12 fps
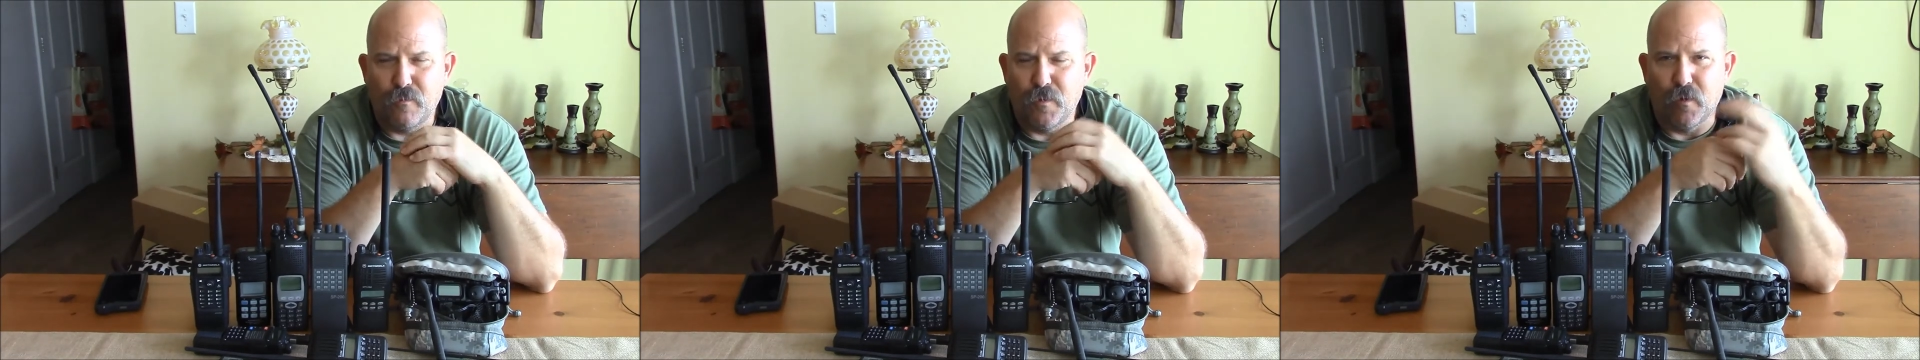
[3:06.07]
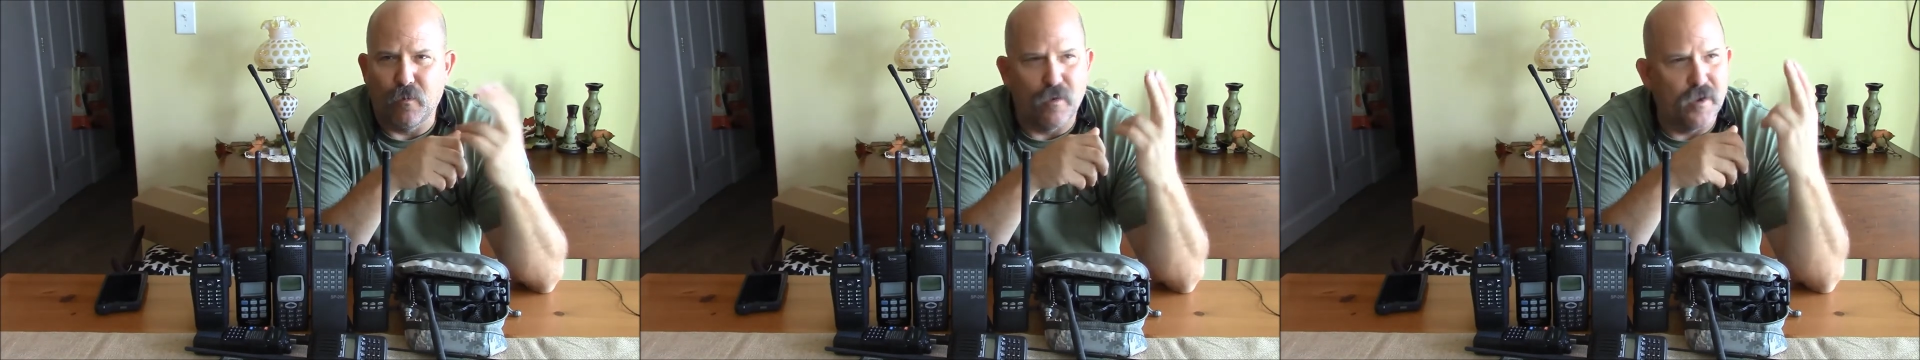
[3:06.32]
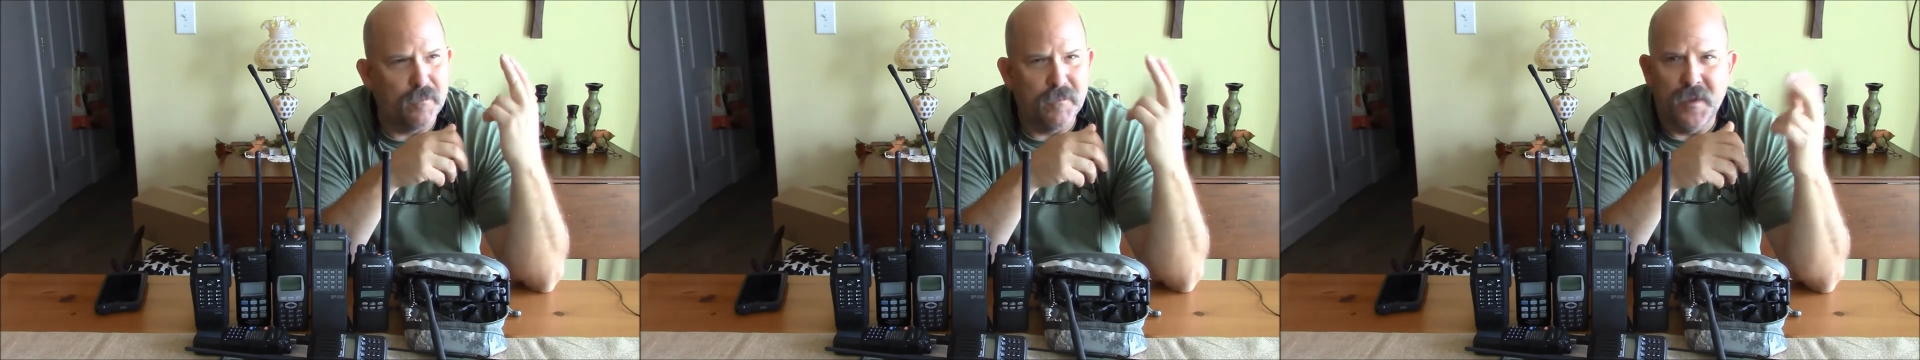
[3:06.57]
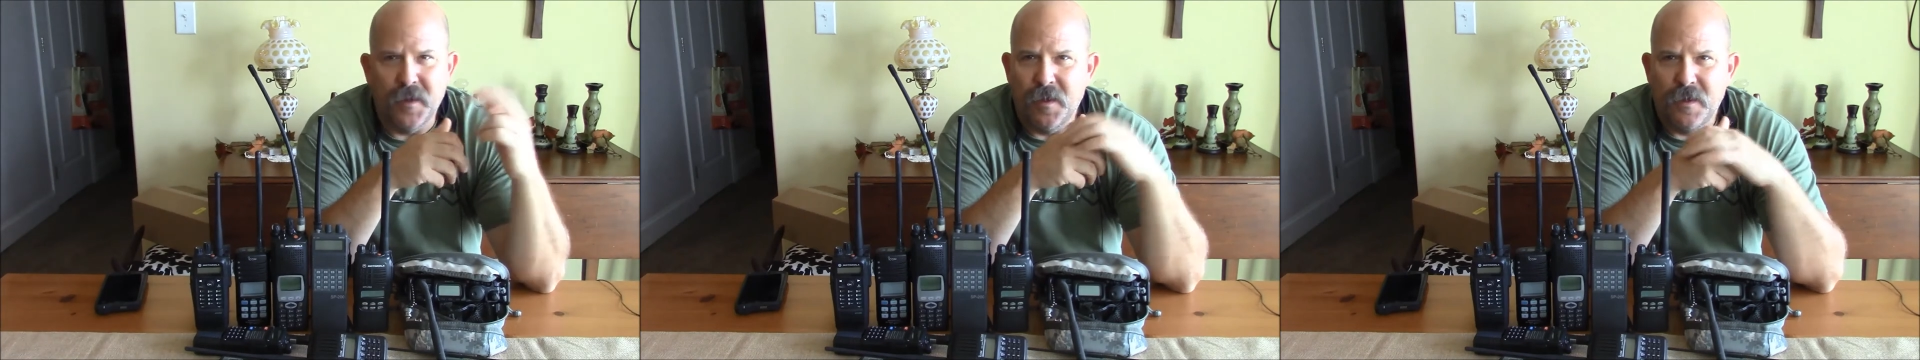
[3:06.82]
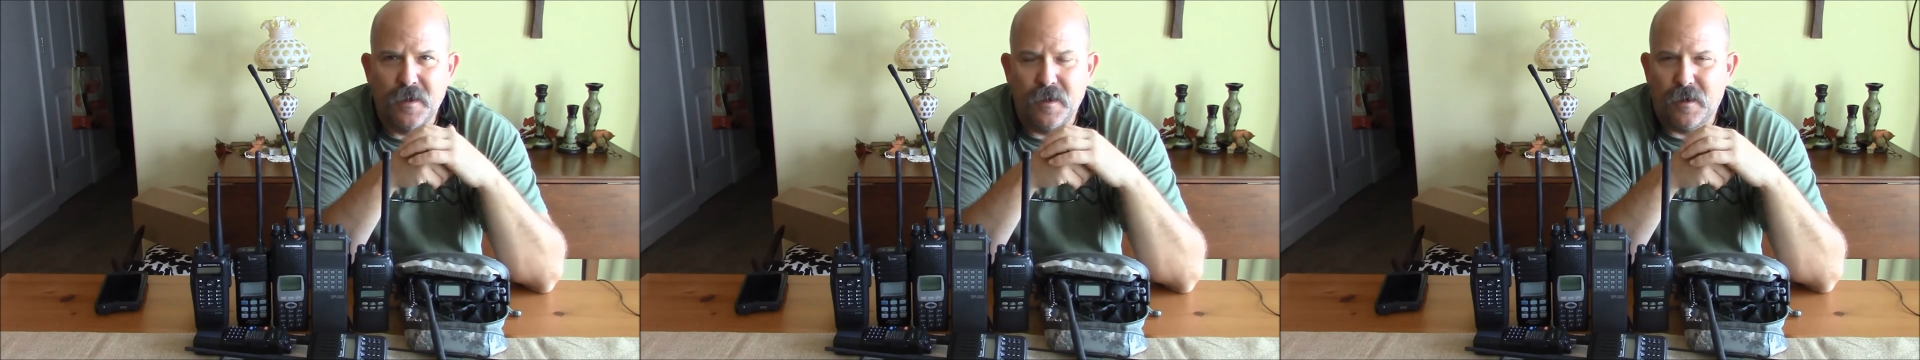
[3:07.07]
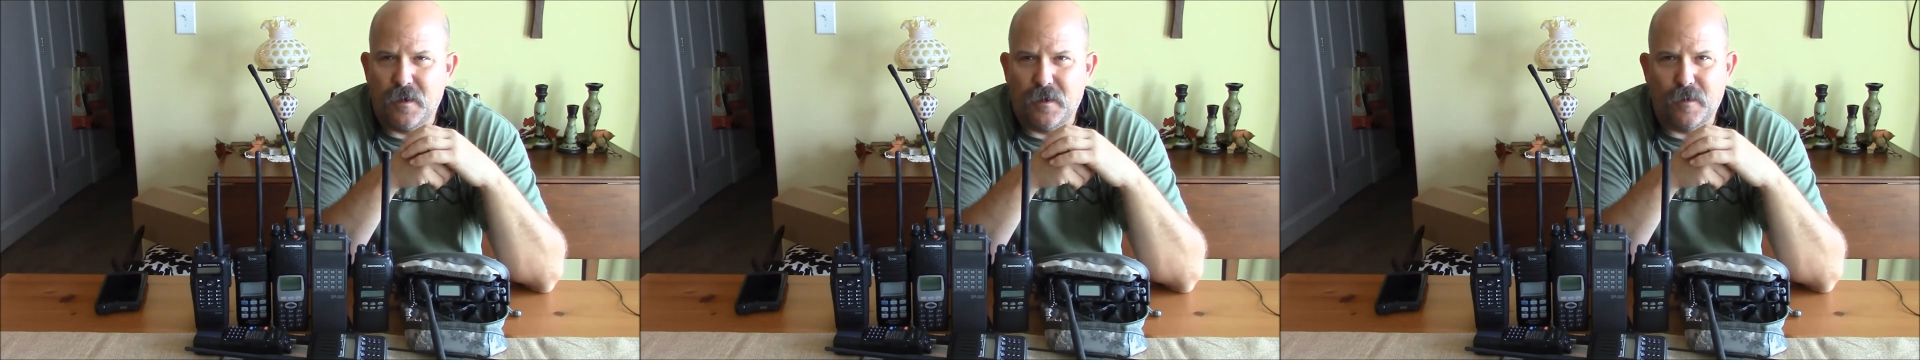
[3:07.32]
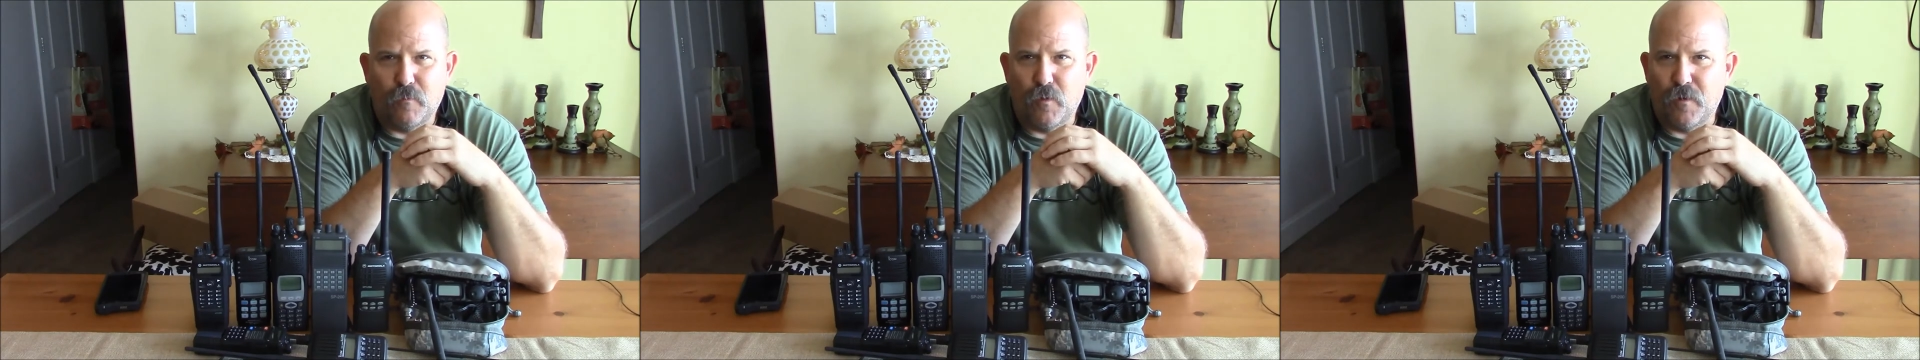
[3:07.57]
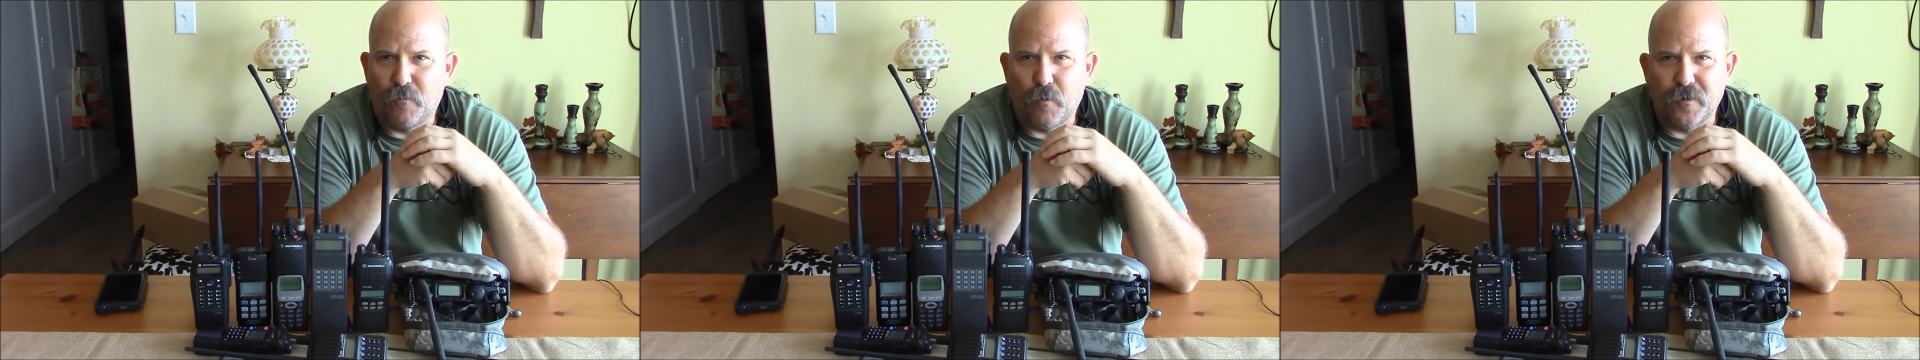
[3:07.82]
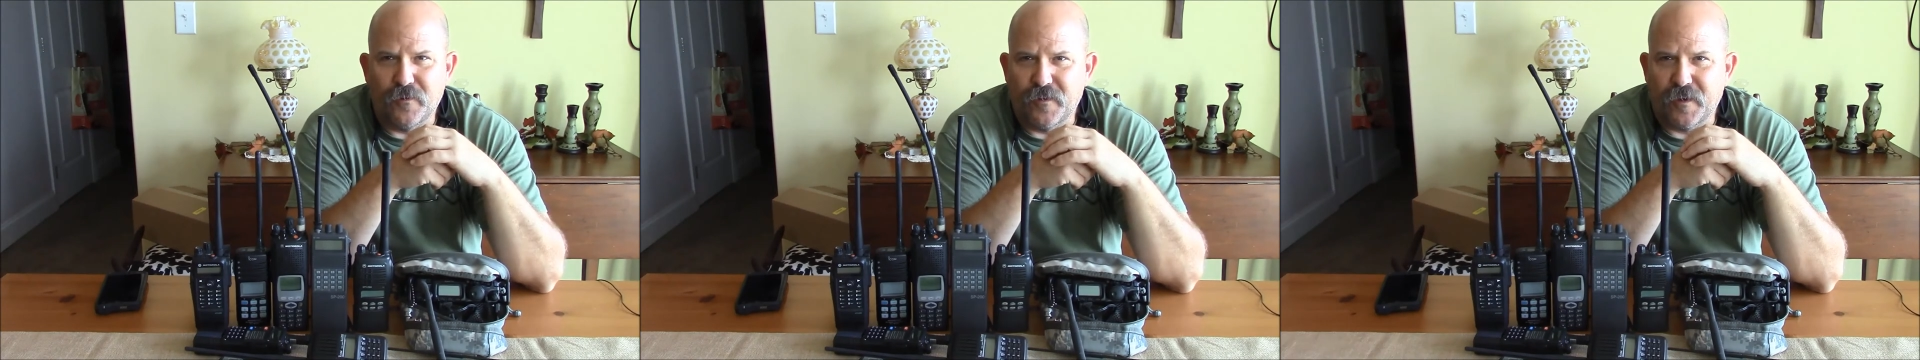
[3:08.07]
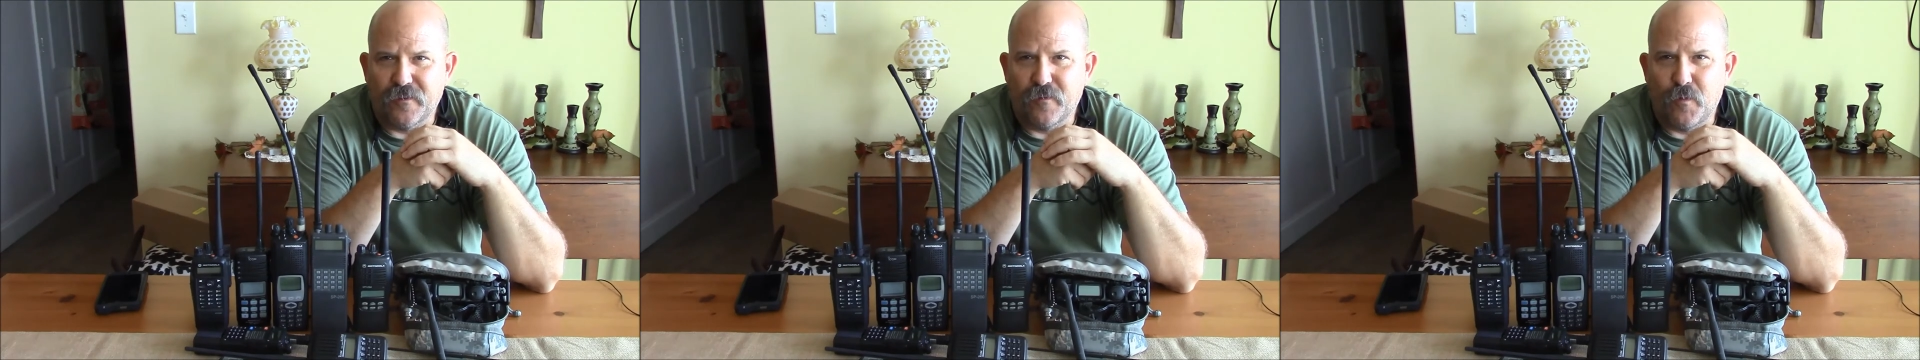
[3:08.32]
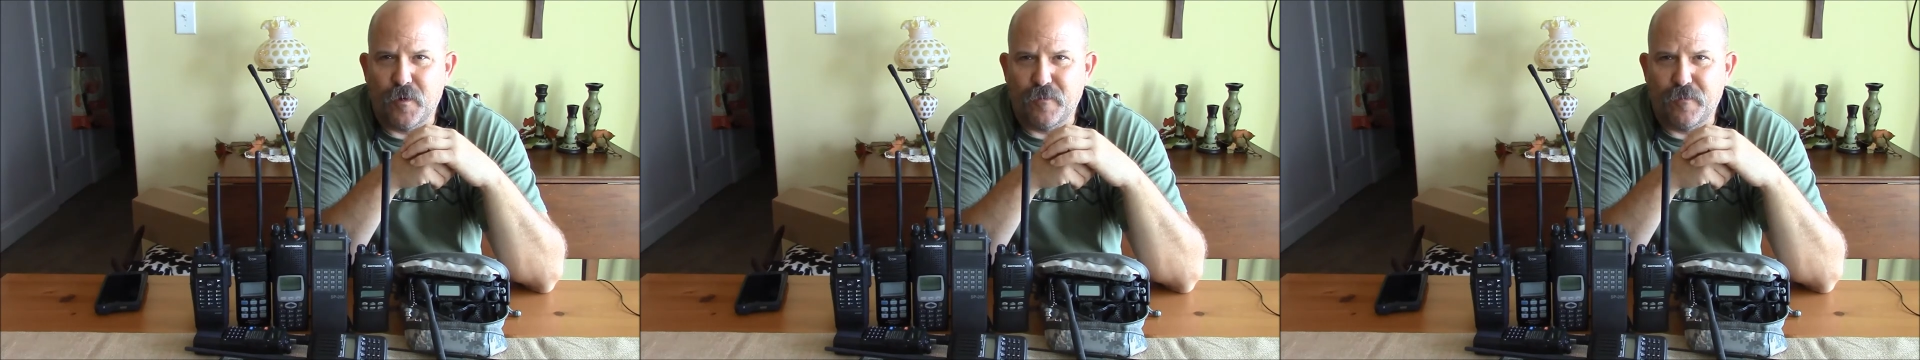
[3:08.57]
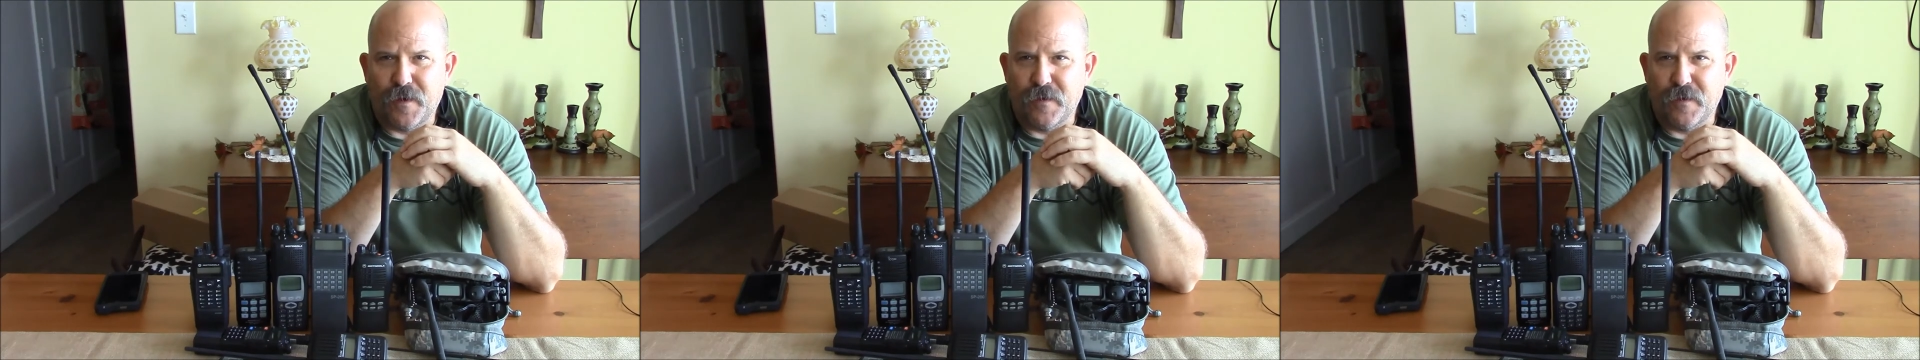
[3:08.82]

We were on uh, 146.52